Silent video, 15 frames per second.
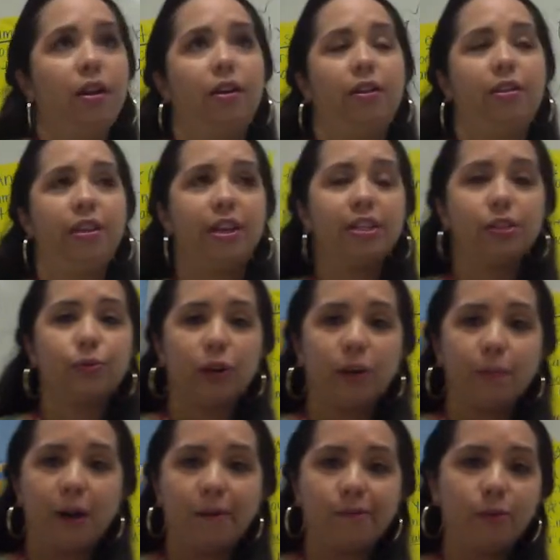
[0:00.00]
this word
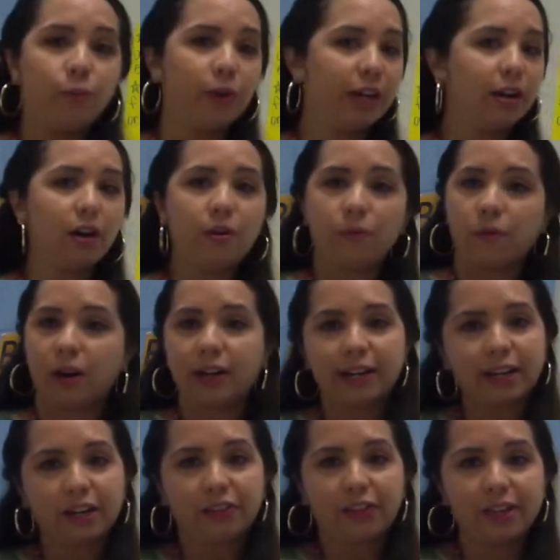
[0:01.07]
problem, we don't want to
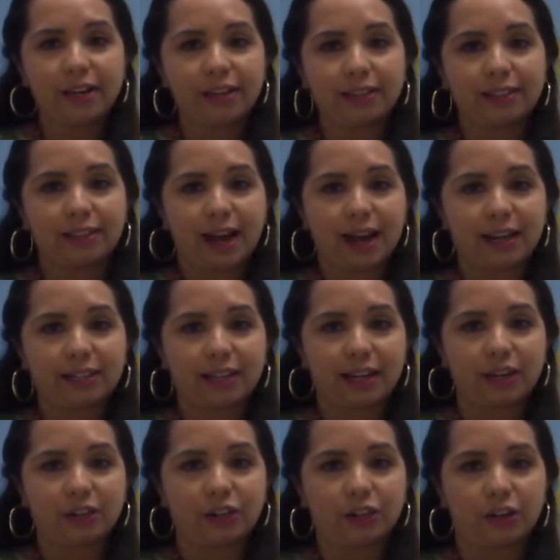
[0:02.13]
get the exact
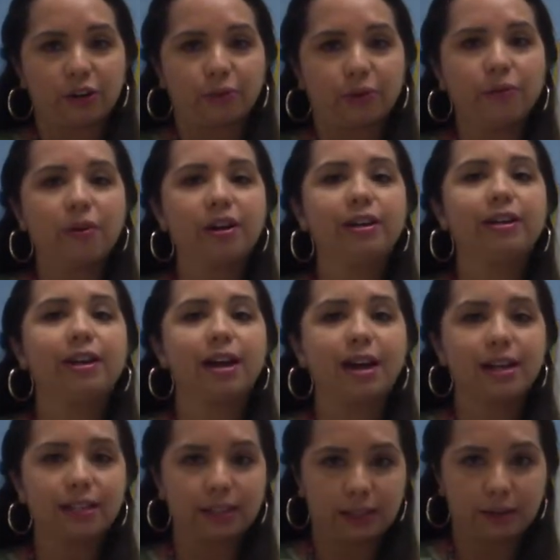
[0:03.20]
answer. We want an
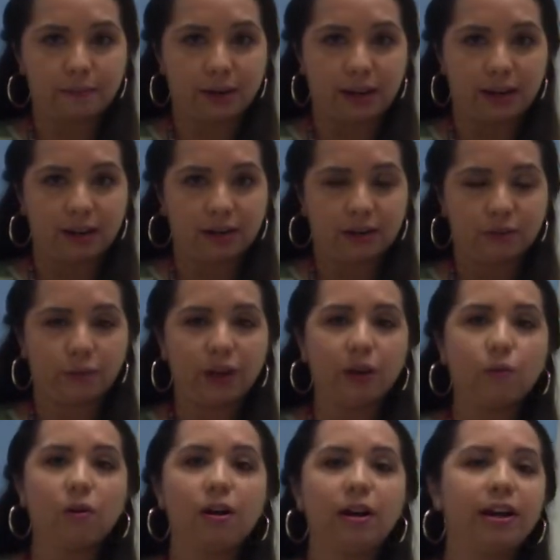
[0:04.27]
estimate. We
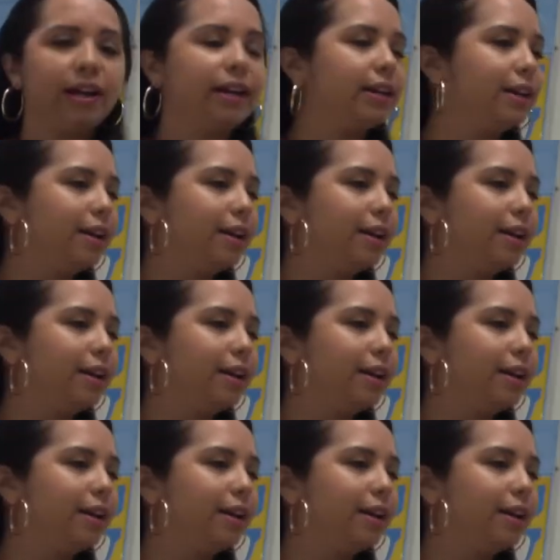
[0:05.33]
want